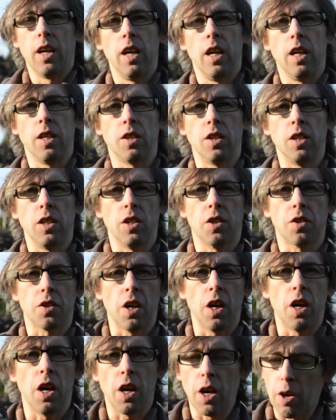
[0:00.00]
This is
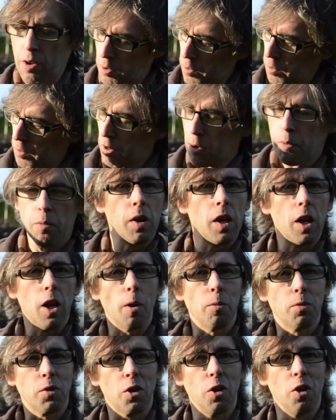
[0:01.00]
a really
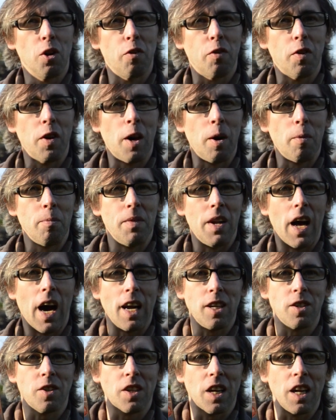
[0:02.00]
obscure film.
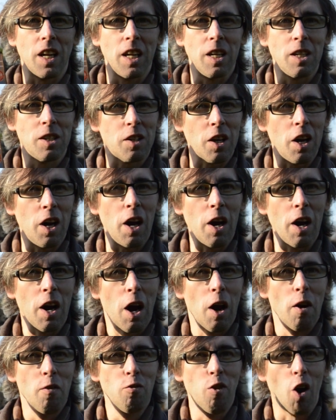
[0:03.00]
Nah, just kidding. It's
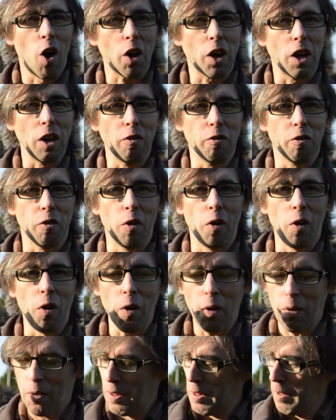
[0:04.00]
Rocky IV.
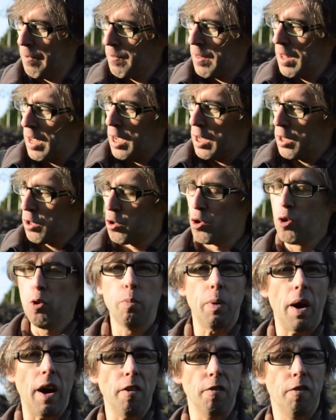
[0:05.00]

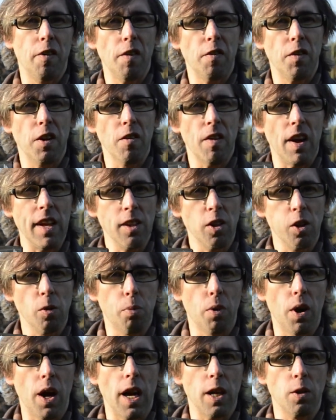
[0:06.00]
£2.50 rental
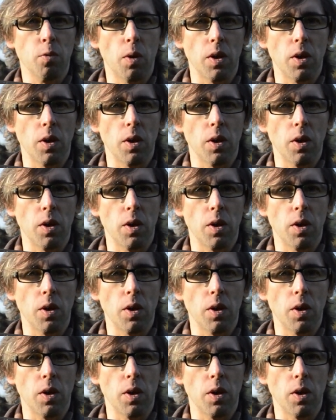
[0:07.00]
price.